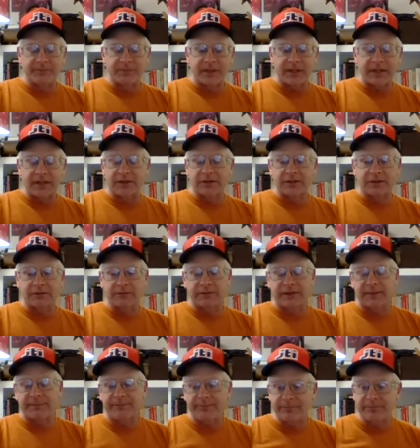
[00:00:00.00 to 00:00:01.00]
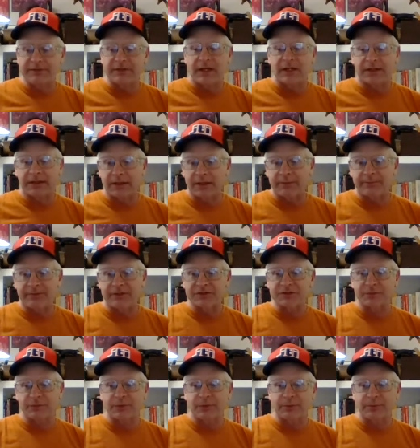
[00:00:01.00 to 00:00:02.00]
they they dug it up
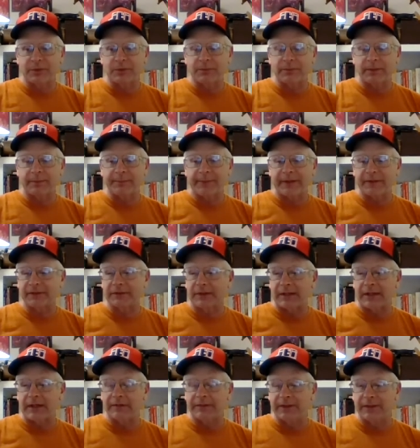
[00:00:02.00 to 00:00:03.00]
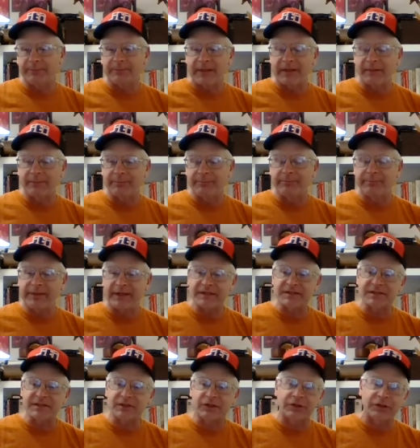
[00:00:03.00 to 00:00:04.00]
this root bulb up out of the ground and made
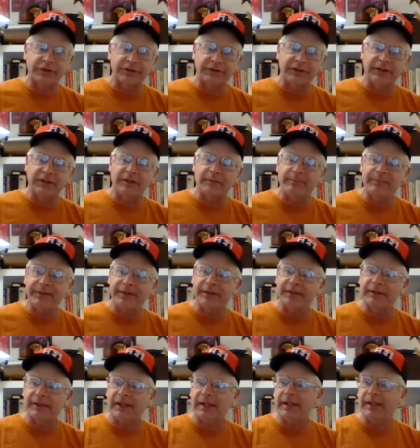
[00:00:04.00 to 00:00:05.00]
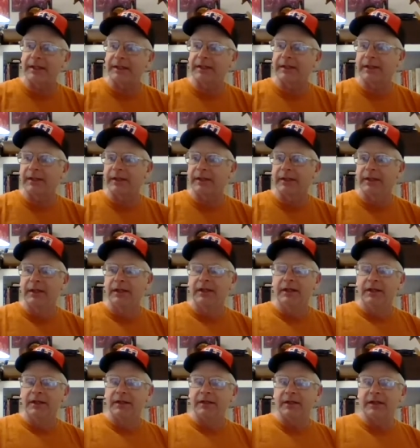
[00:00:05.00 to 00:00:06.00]
pits and cooked it in the pit and uh,
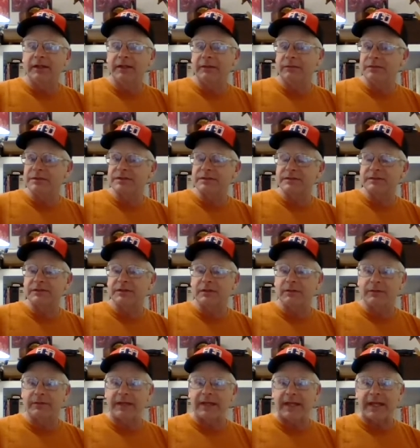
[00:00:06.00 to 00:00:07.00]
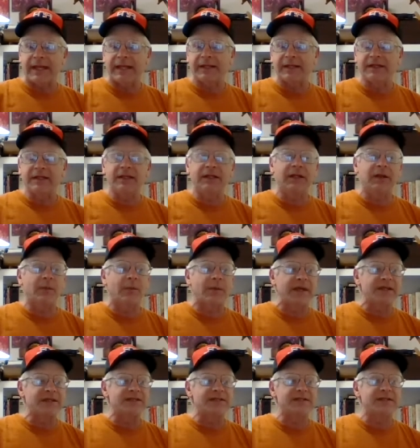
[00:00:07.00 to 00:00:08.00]
and it was you know they ate it
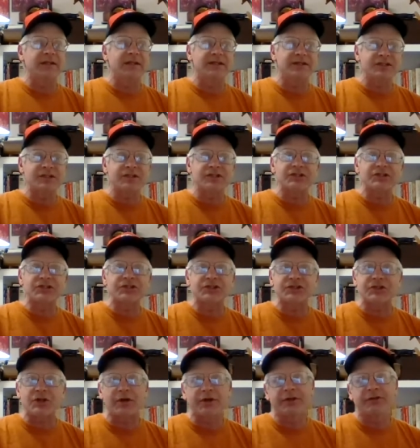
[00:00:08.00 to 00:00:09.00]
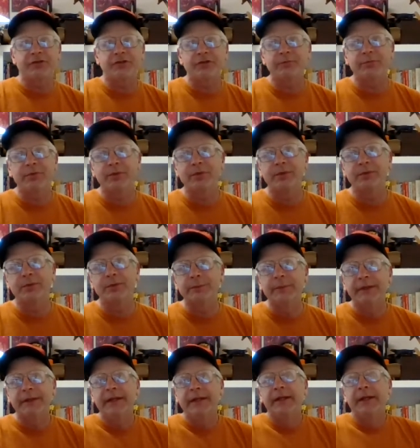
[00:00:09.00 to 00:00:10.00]
anyways it's just starting to
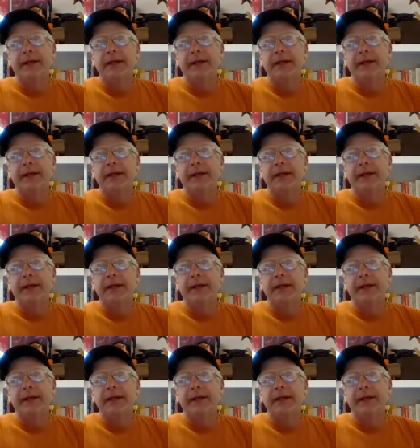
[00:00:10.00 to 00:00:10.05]
bloom